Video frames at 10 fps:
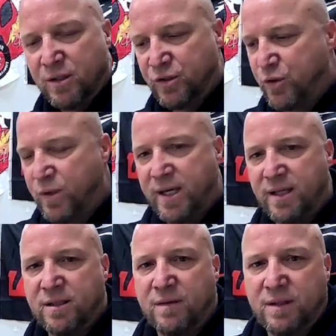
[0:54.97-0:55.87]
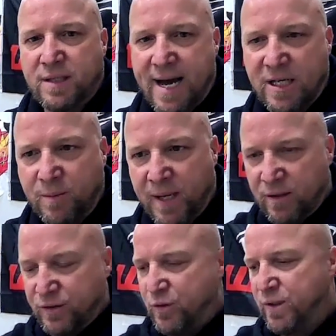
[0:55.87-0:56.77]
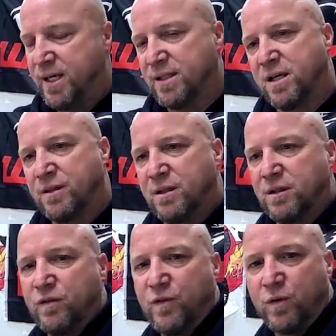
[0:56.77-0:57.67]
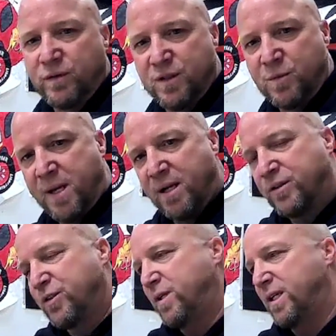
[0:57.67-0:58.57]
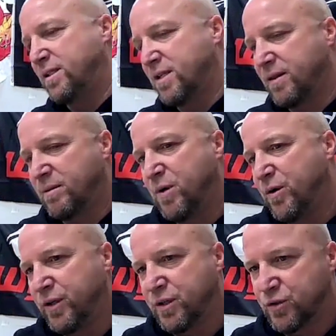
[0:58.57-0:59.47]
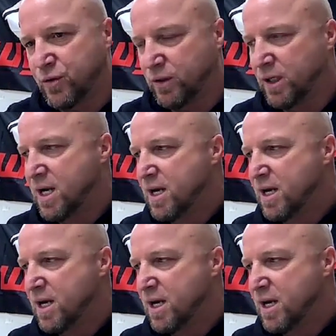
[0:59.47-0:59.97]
2 kids on the dash panel, 2 kids on the low voltage panel, 2 kids on the motor controller.